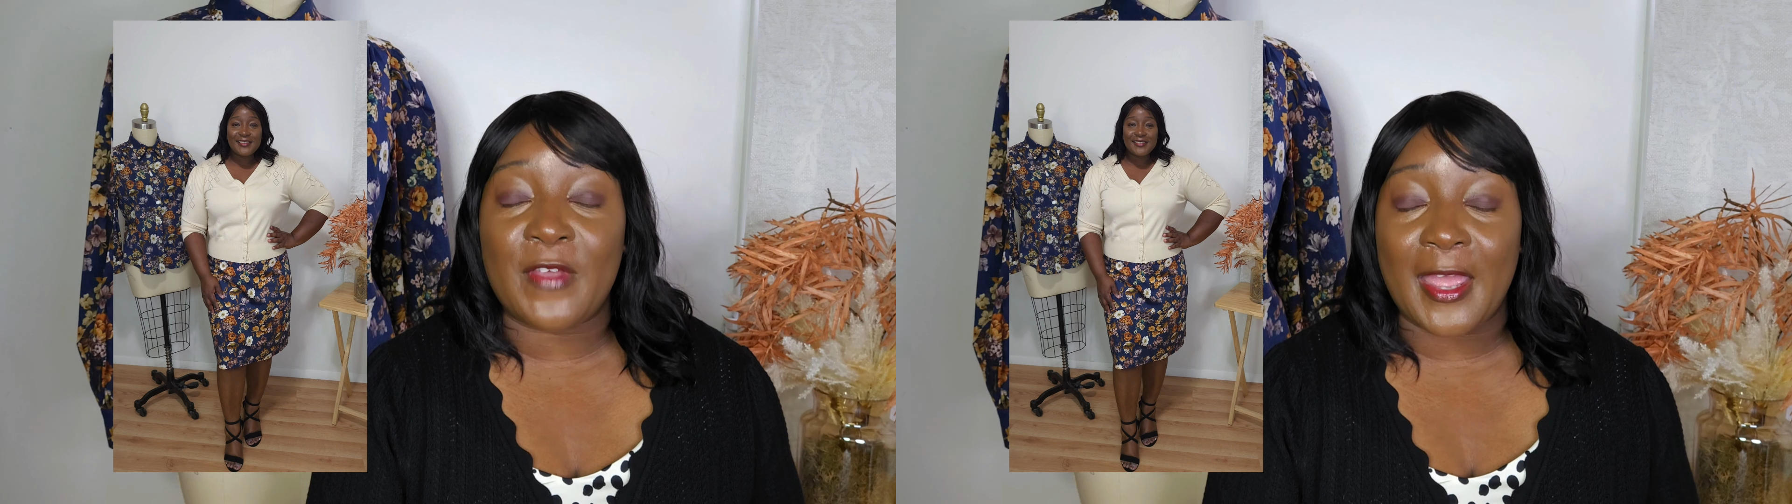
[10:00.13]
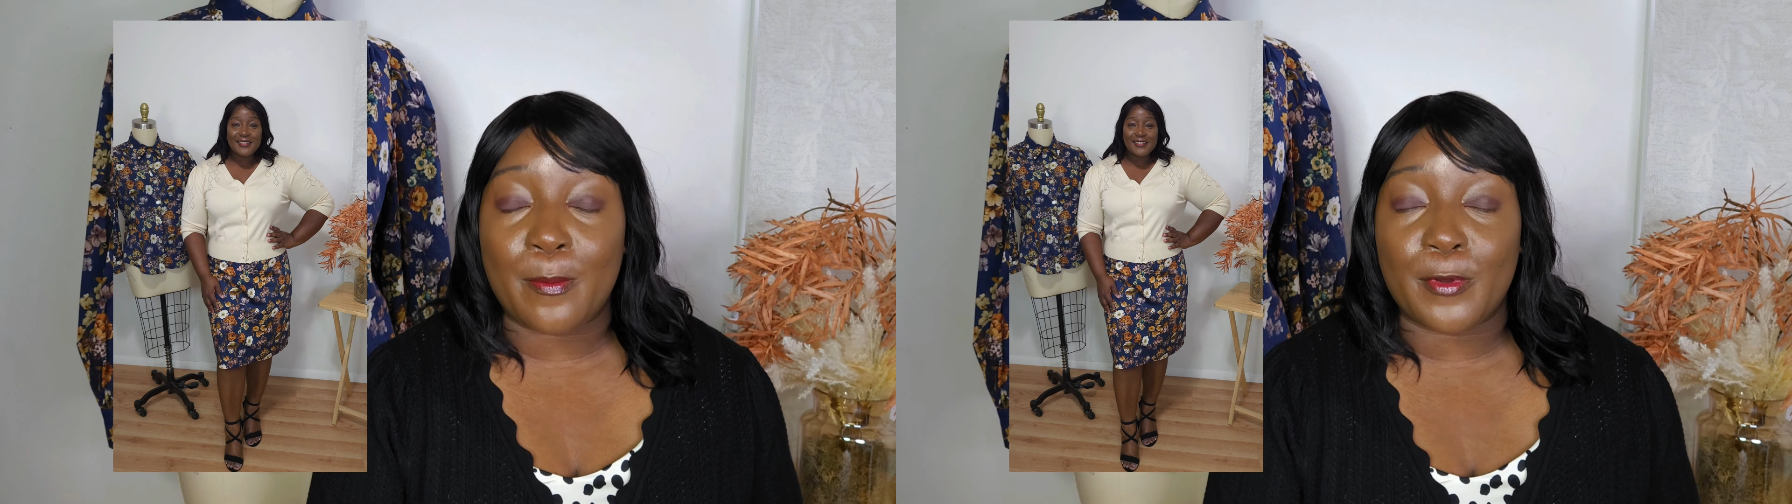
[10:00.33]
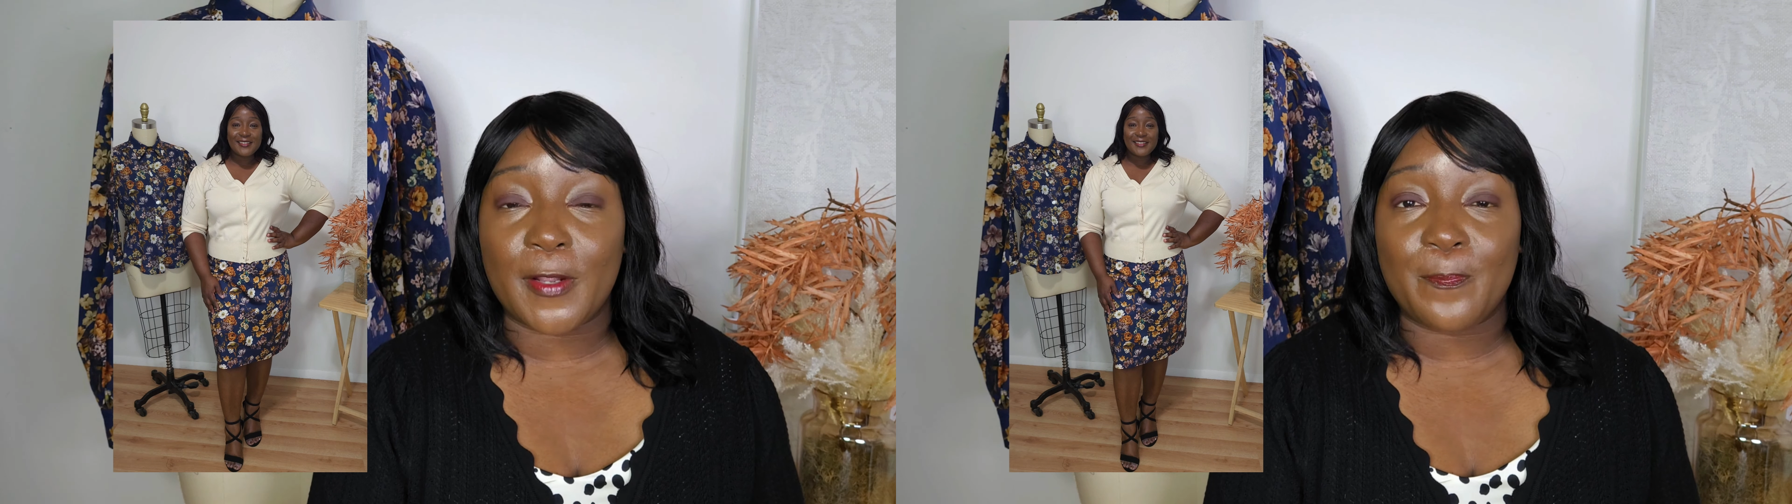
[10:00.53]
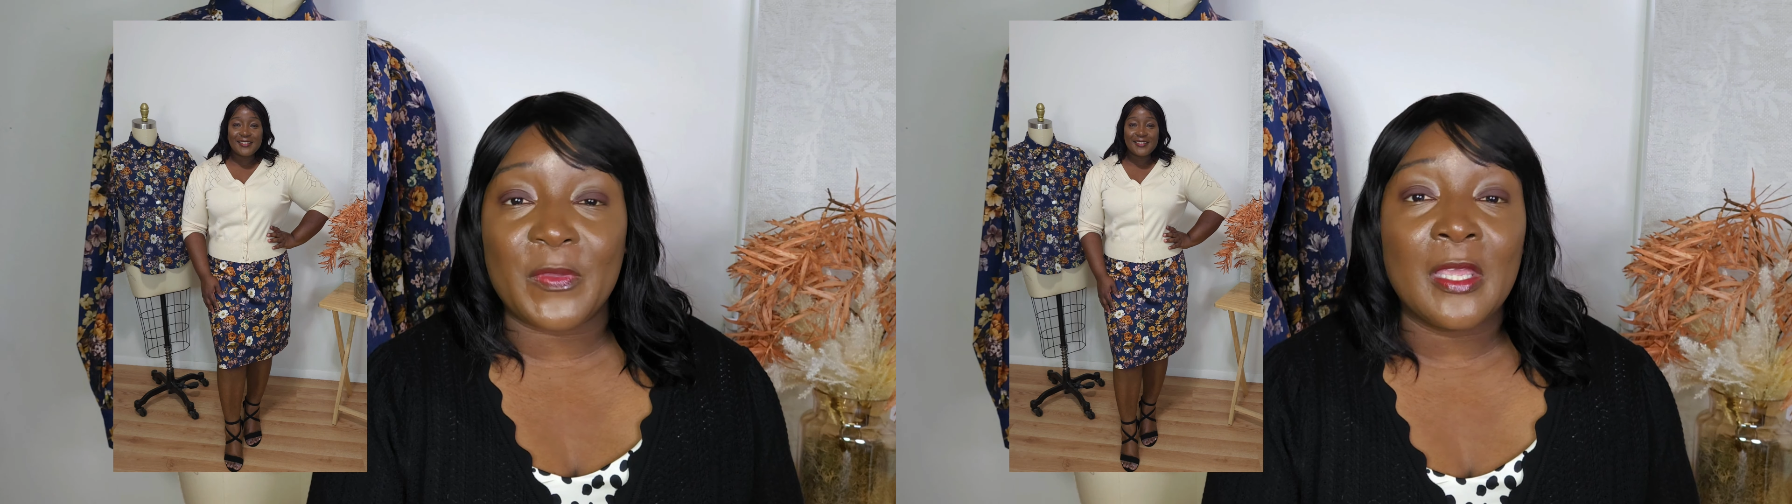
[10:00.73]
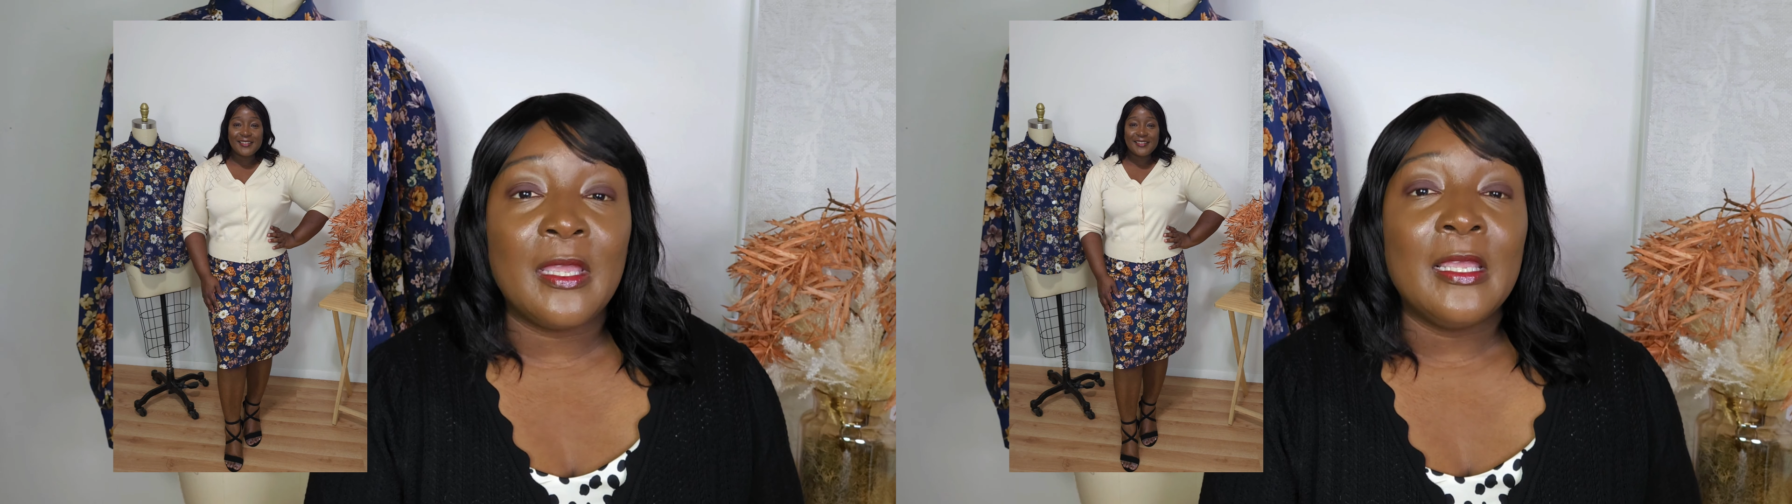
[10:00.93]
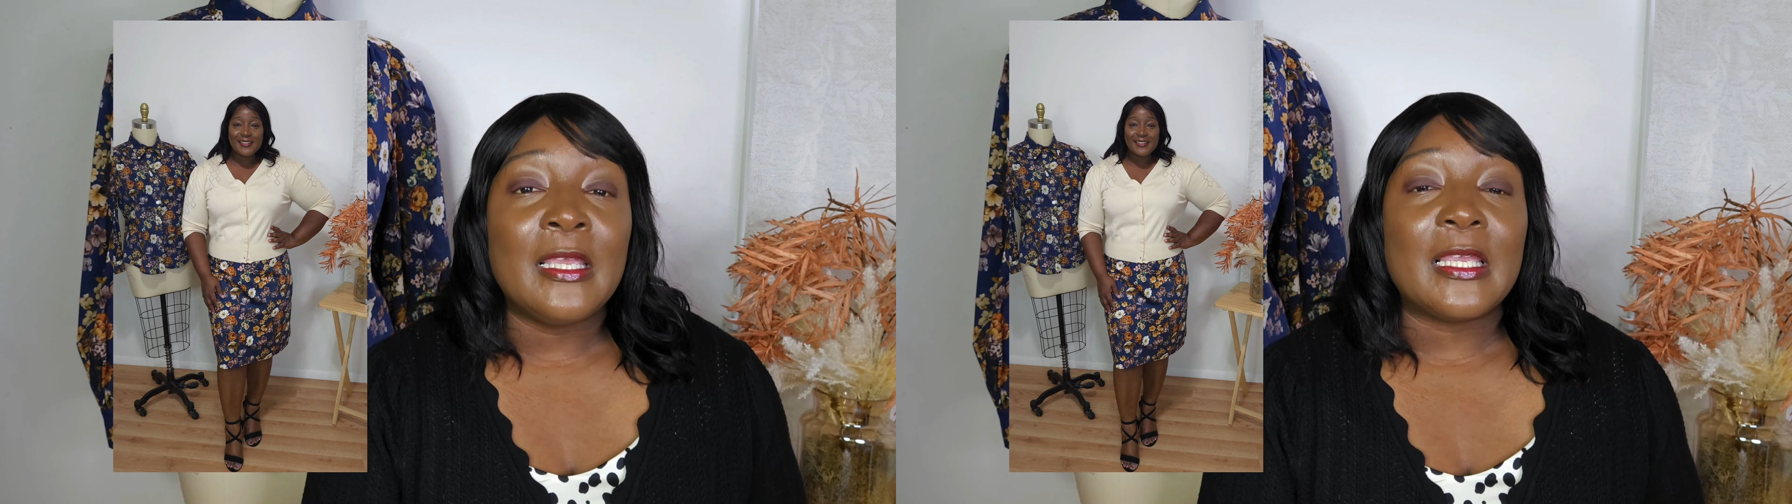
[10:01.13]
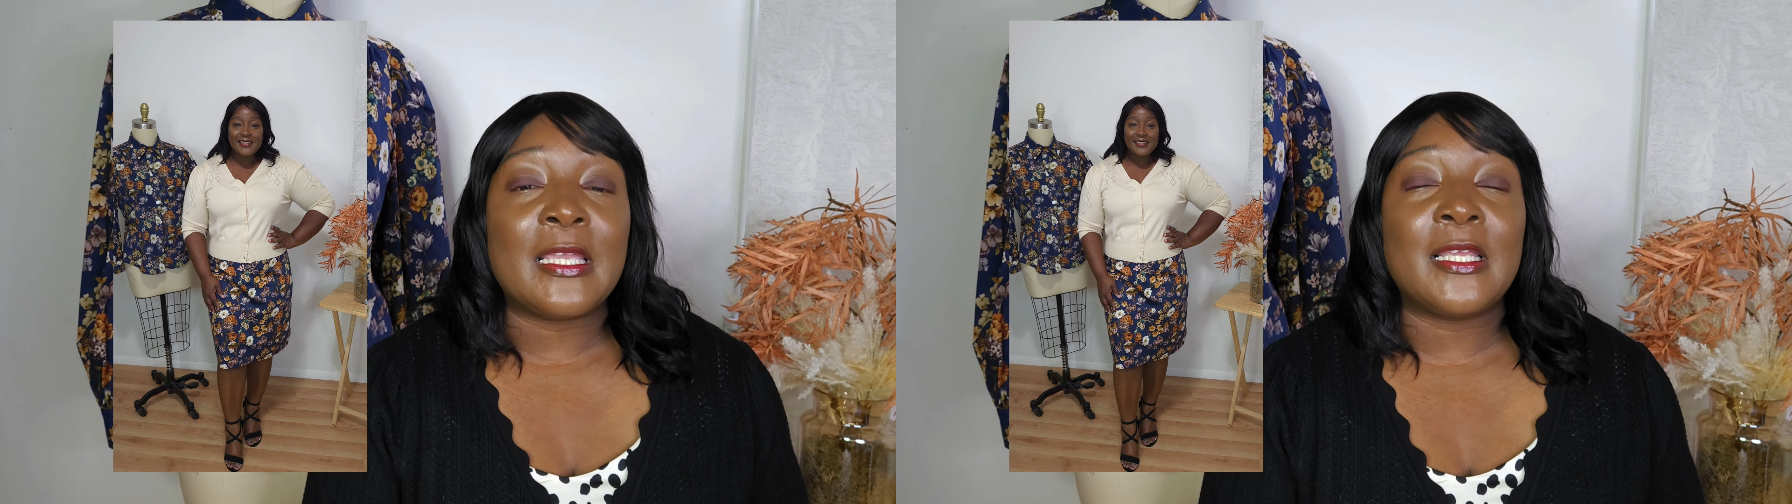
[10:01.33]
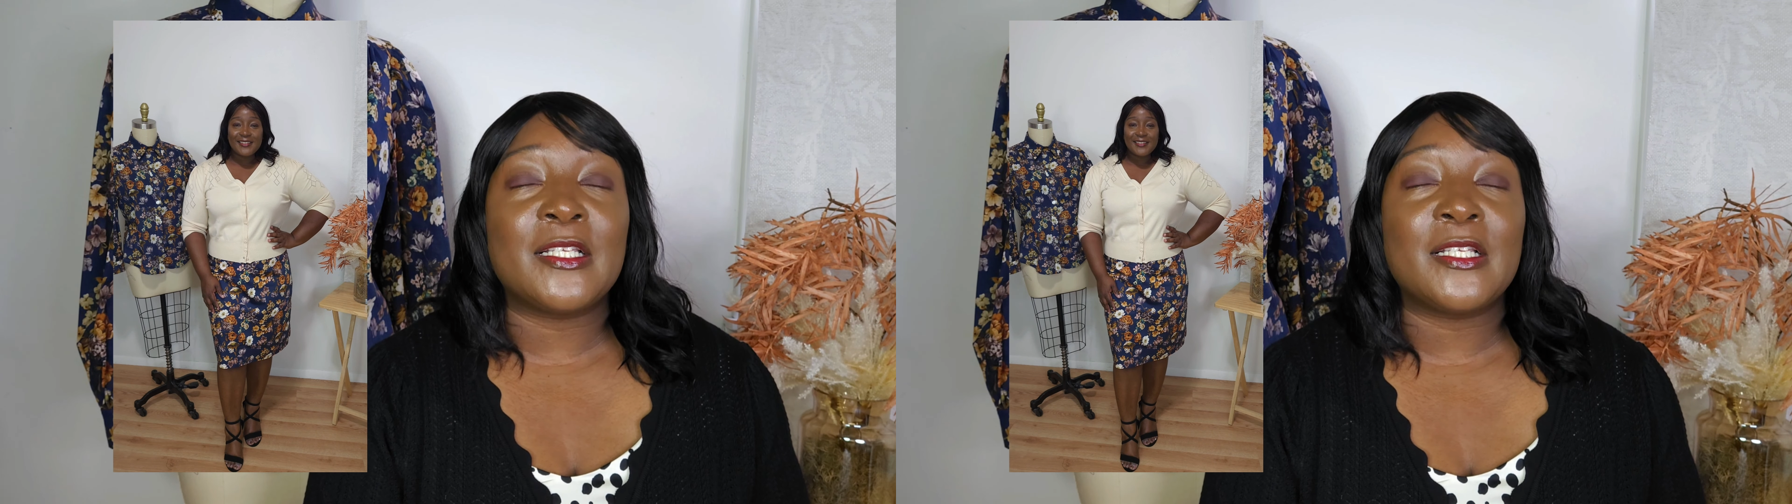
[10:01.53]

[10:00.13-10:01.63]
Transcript: fabric. It